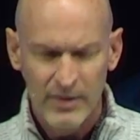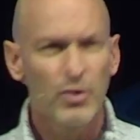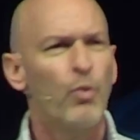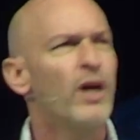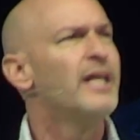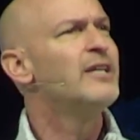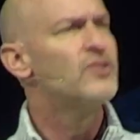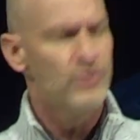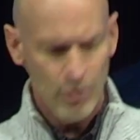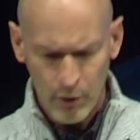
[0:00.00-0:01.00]
to what
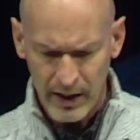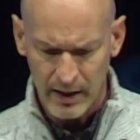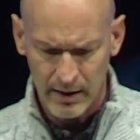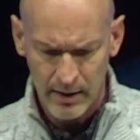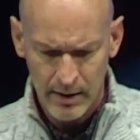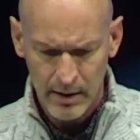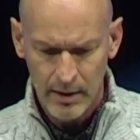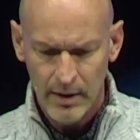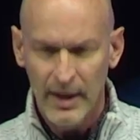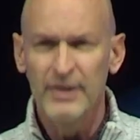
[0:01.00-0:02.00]
he's doing,
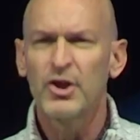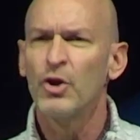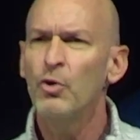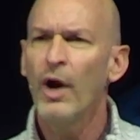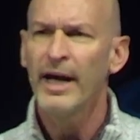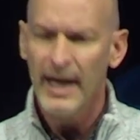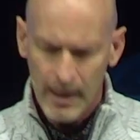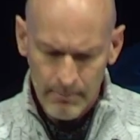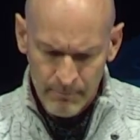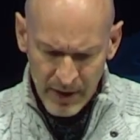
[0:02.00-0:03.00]
and to who I
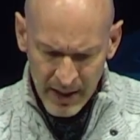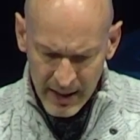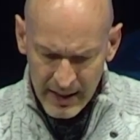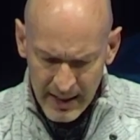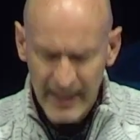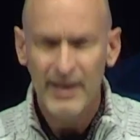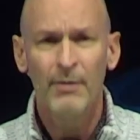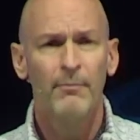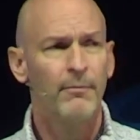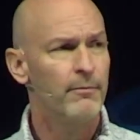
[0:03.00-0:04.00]
am in
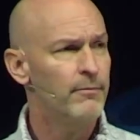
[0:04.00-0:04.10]
him?